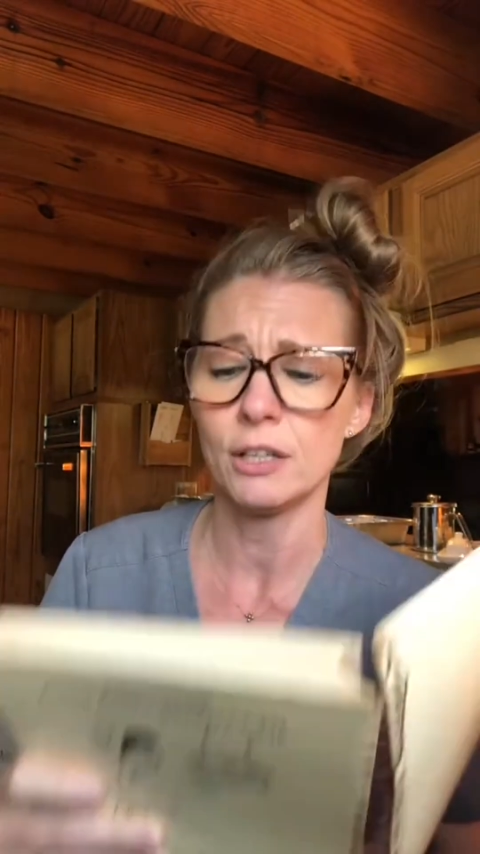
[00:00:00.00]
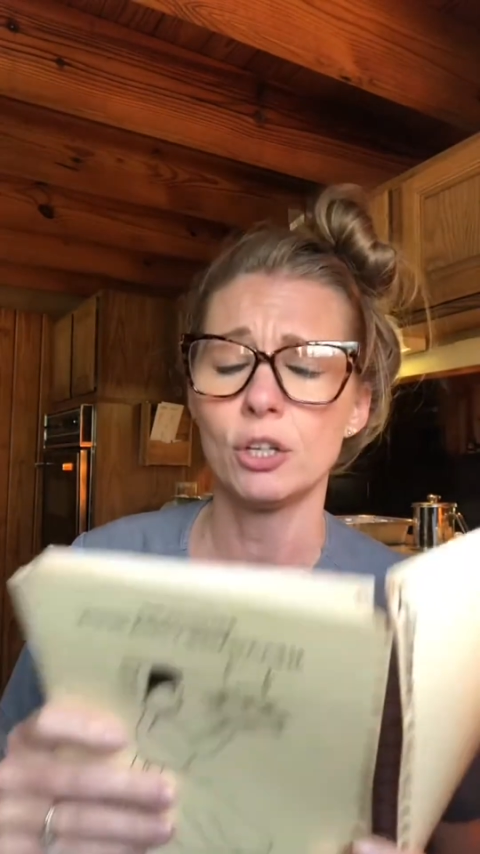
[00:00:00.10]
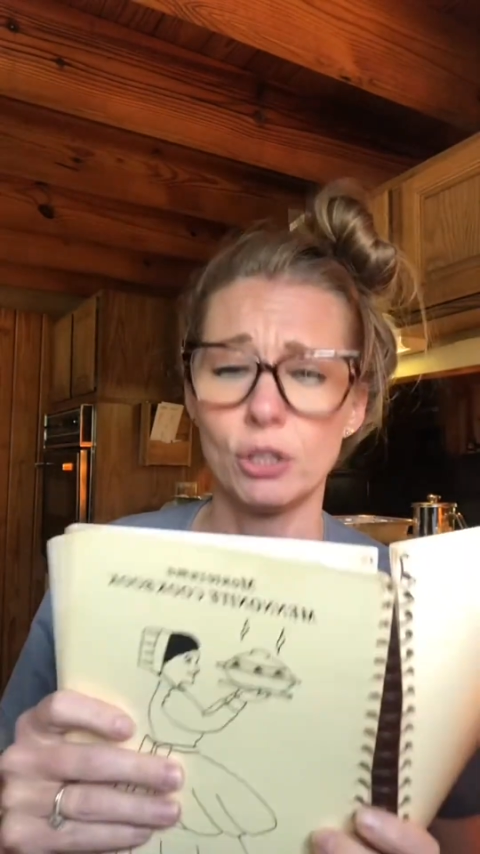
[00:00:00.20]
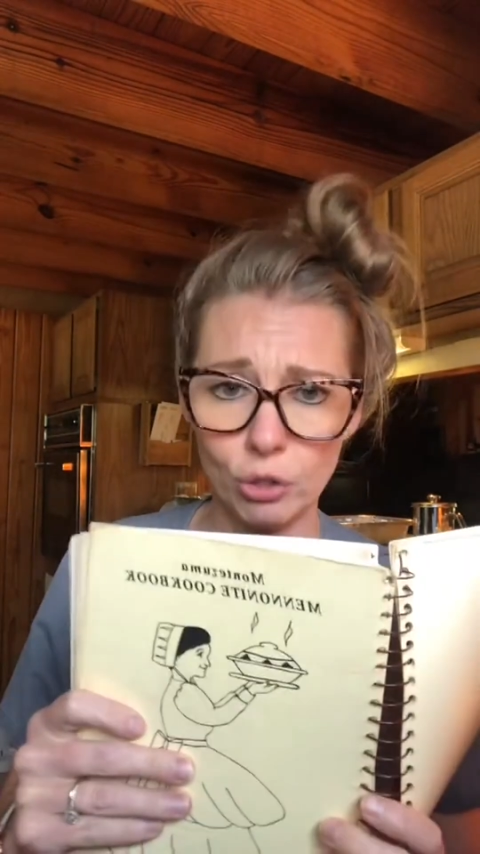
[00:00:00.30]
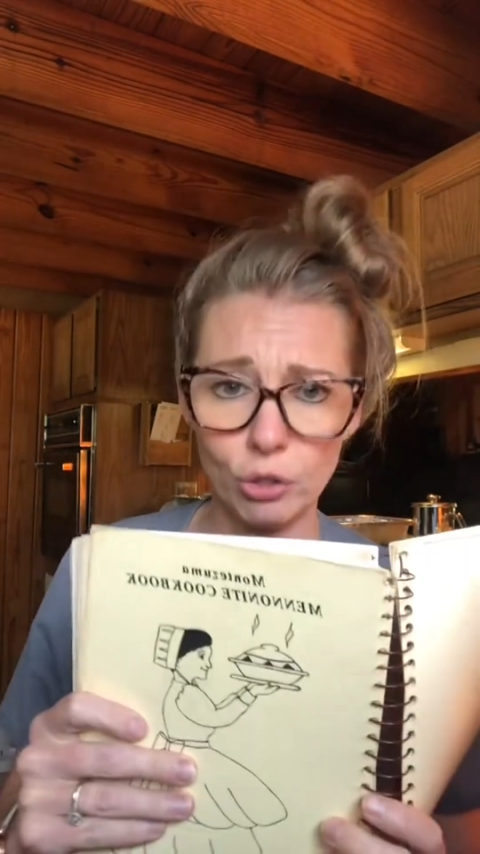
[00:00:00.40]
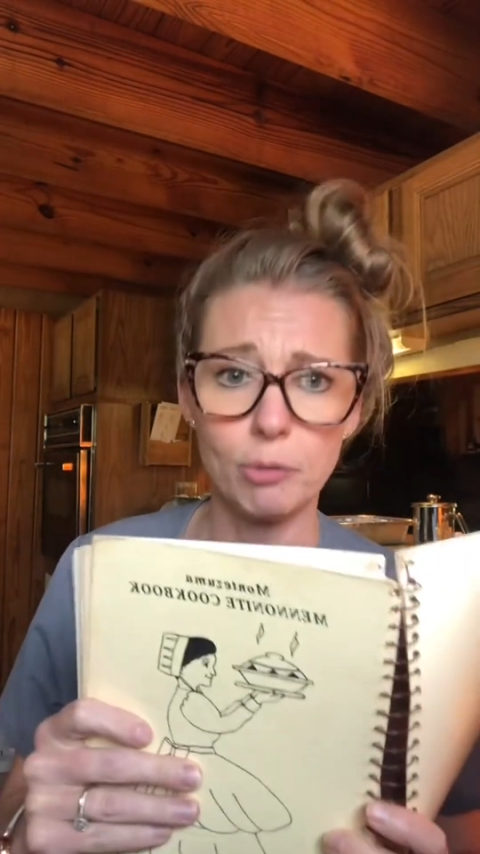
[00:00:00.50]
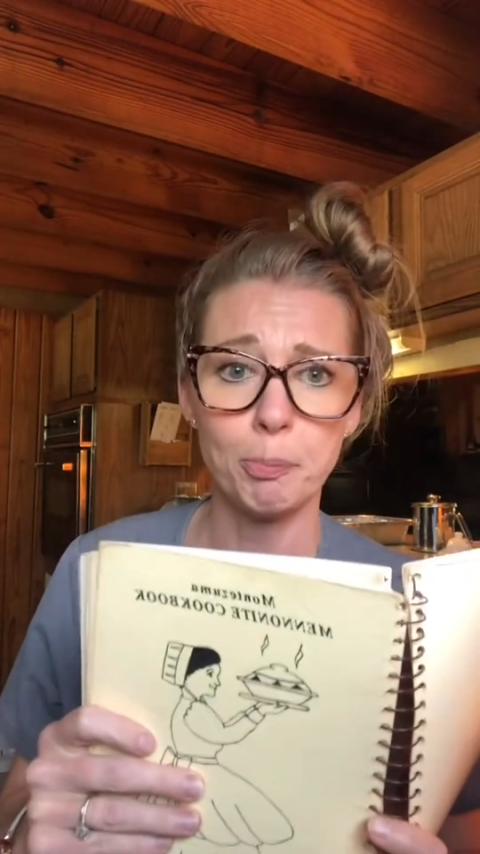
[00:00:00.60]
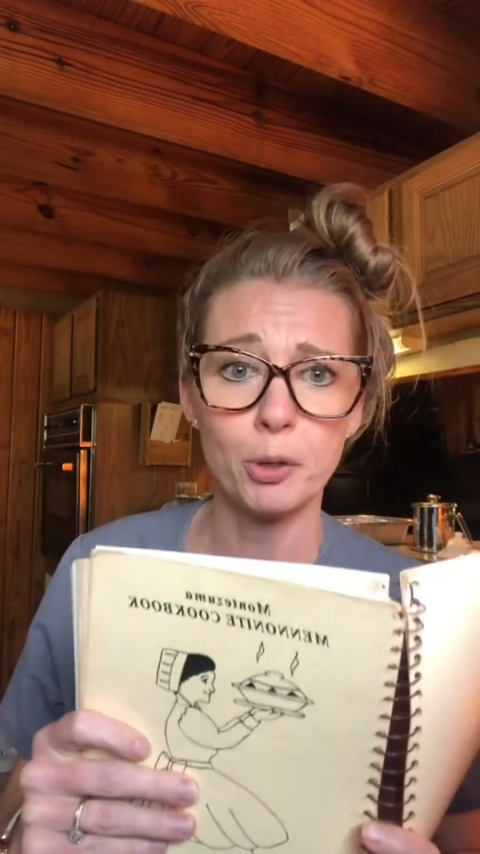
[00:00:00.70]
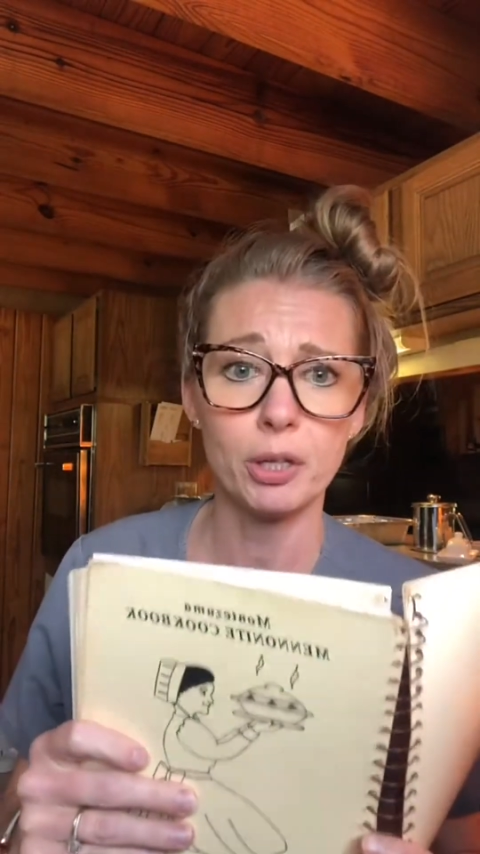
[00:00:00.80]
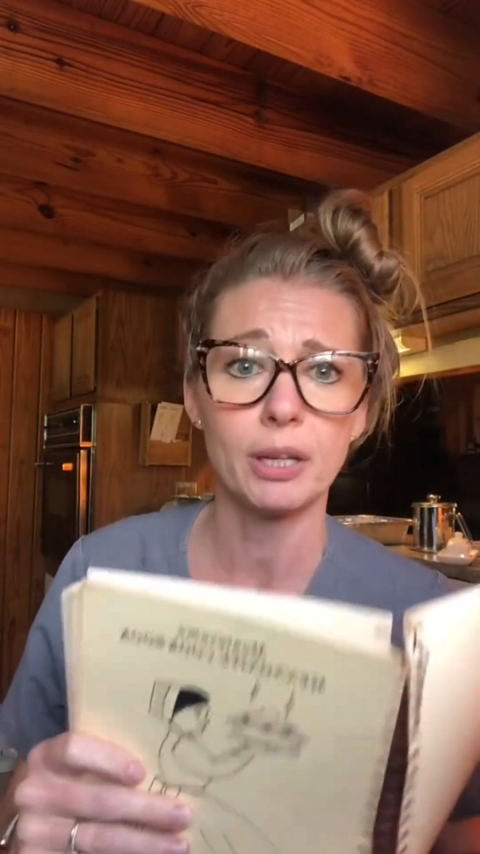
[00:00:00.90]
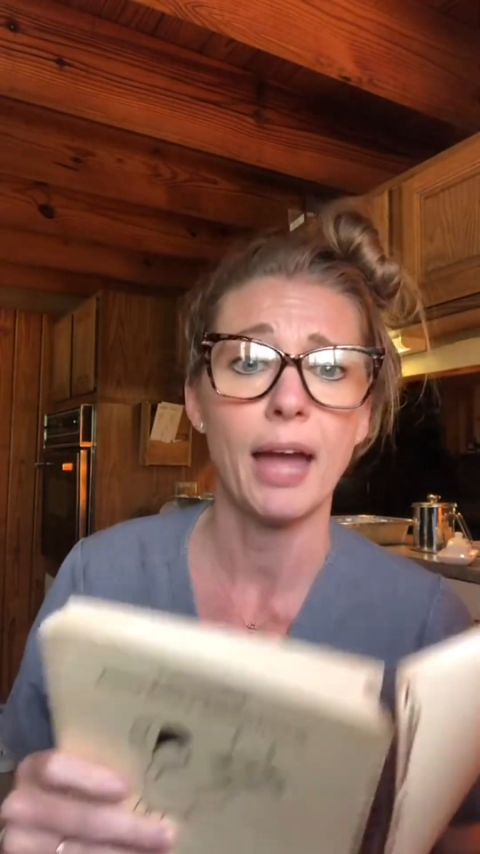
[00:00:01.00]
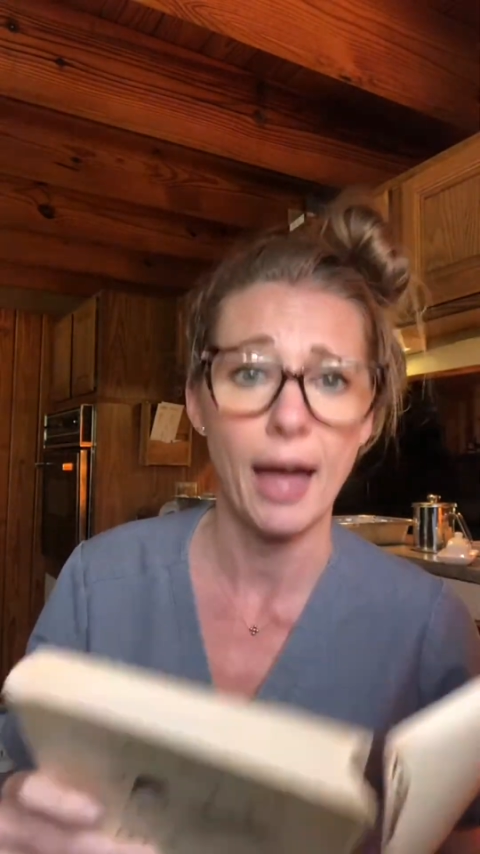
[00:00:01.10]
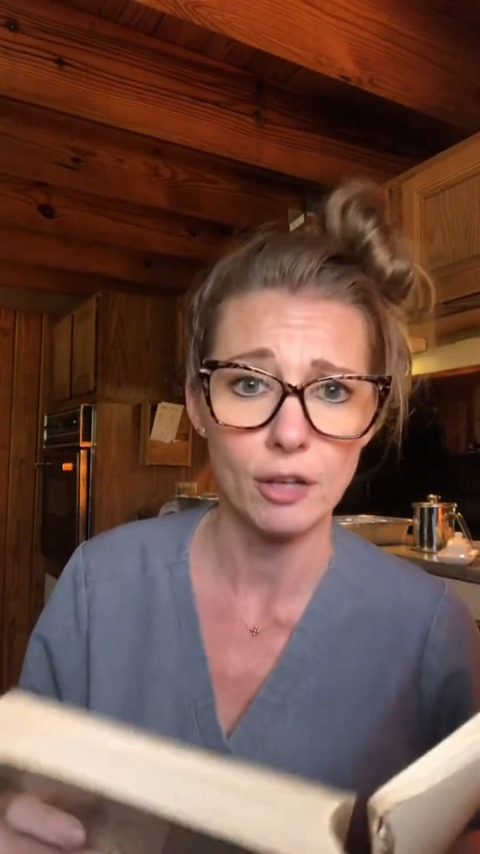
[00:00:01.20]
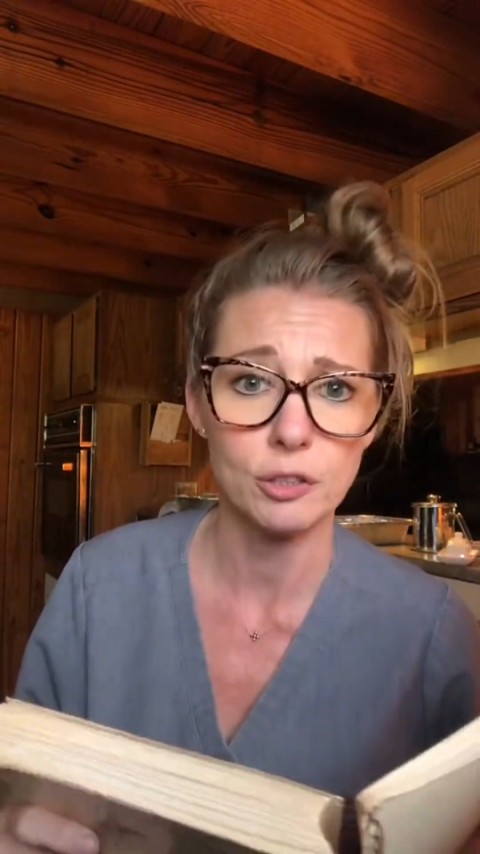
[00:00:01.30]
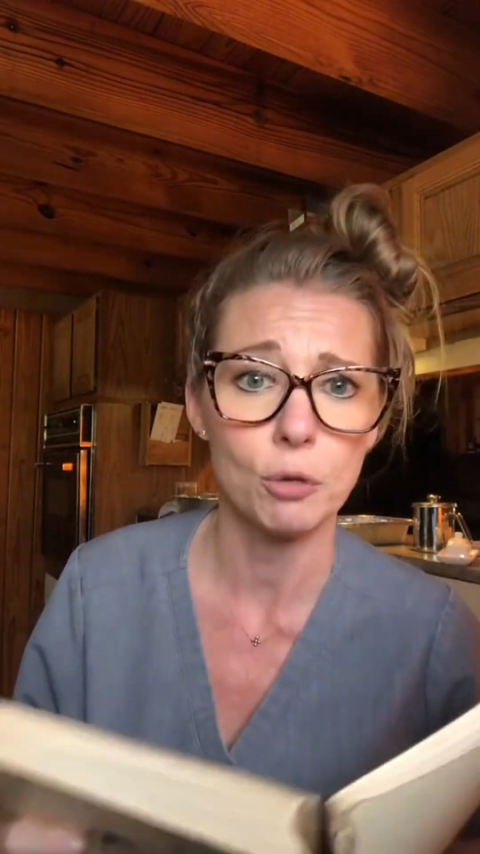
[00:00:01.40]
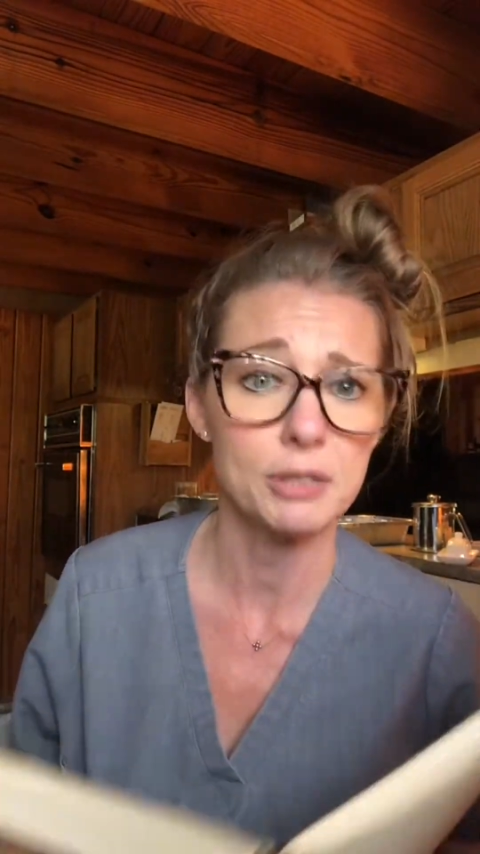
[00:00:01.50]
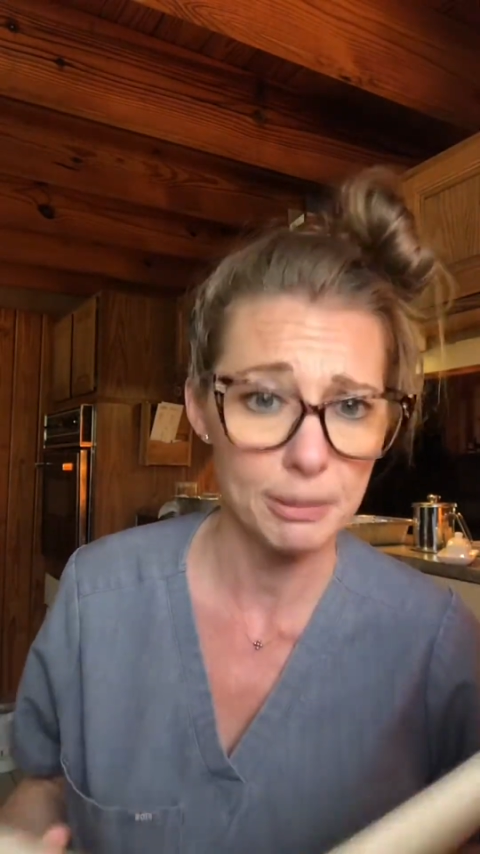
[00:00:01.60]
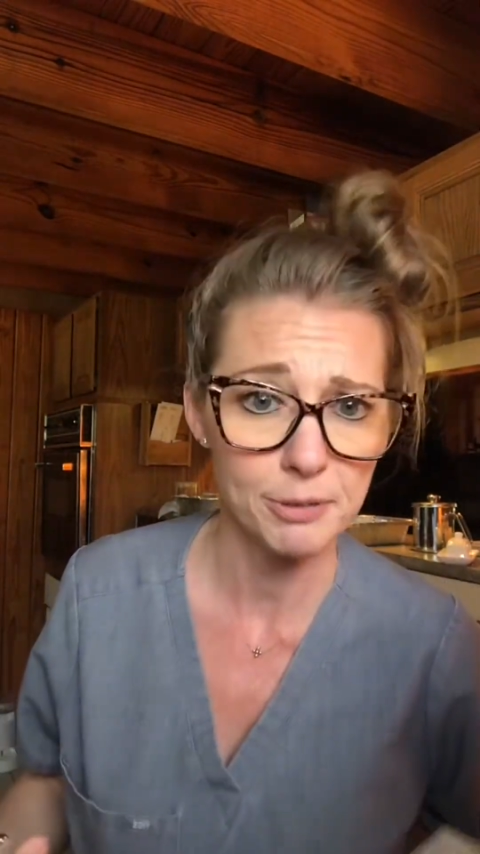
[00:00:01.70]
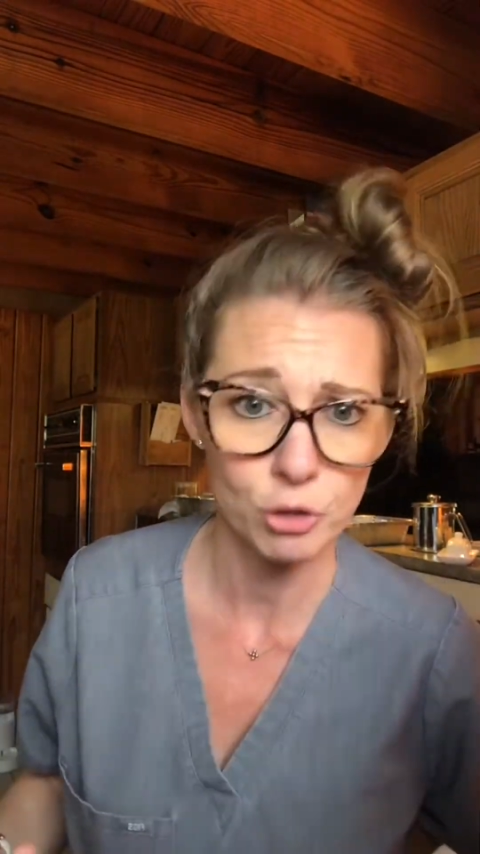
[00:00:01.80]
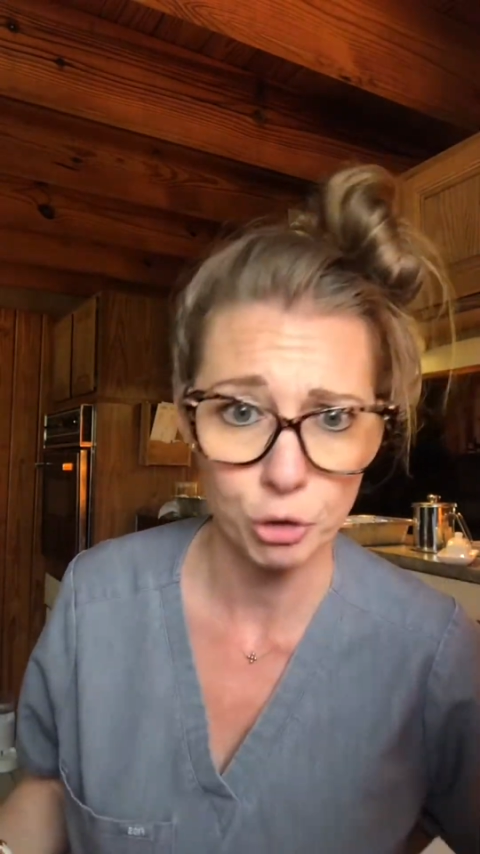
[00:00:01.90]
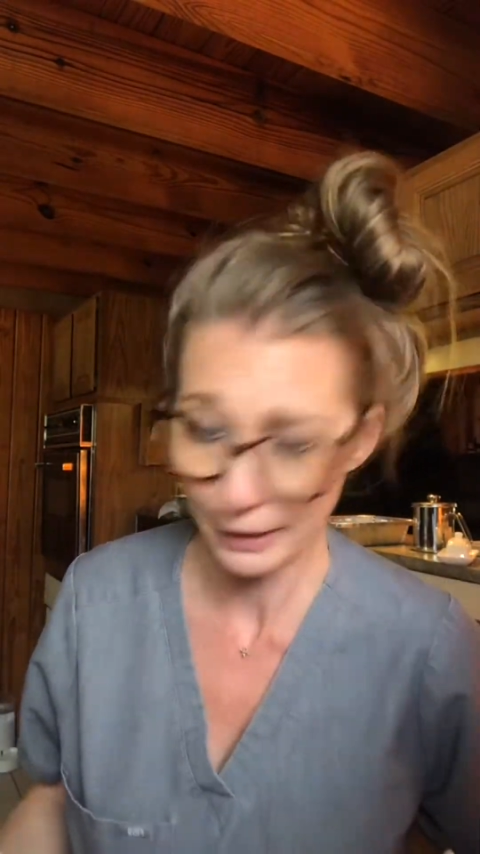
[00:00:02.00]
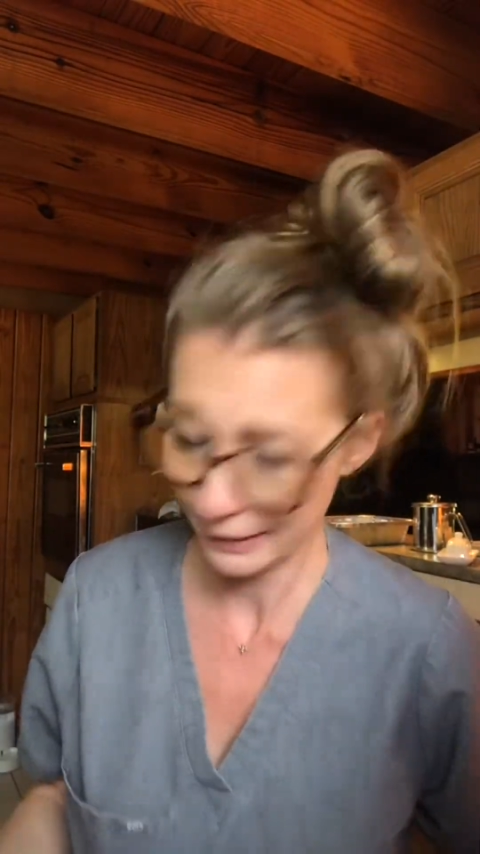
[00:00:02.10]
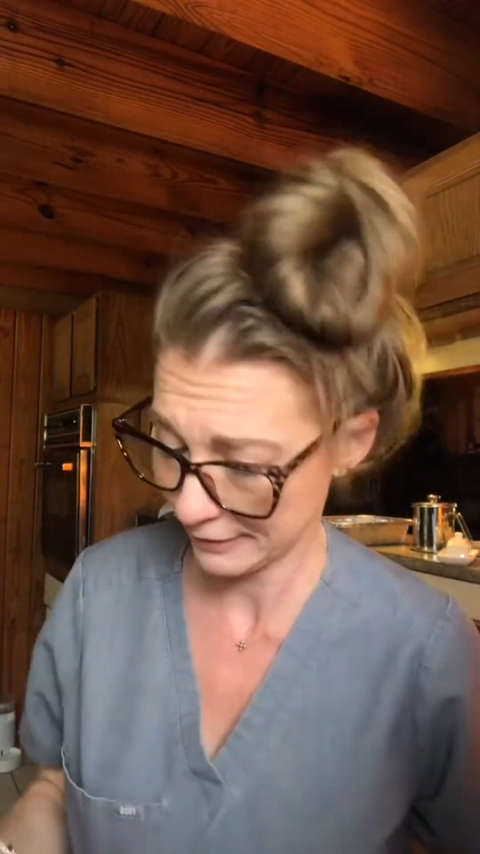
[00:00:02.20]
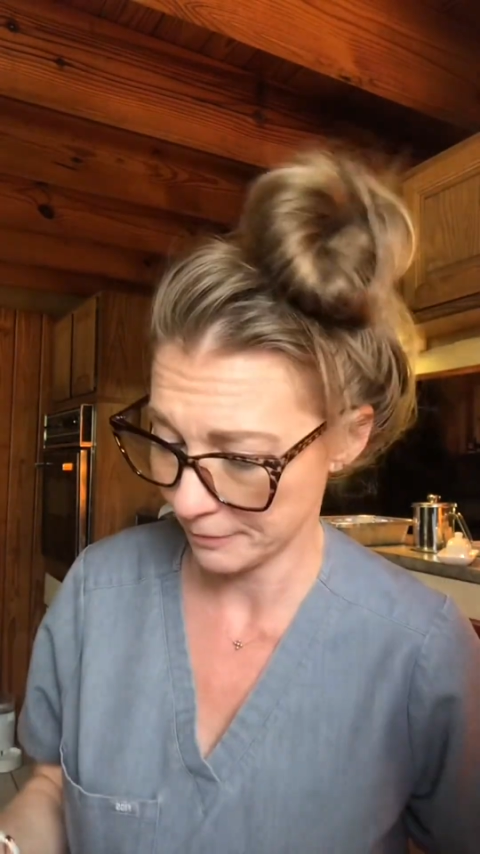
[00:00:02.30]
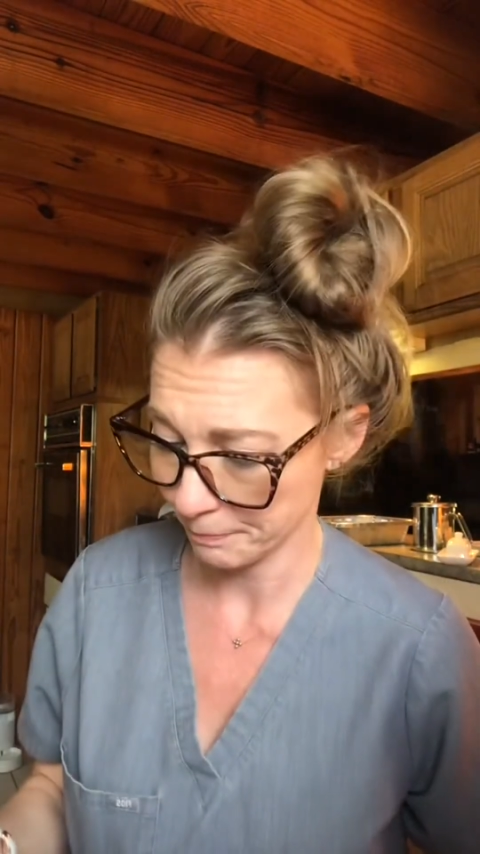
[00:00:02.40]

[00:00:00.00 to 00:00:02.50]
Cookbook Household Tips and Tricks.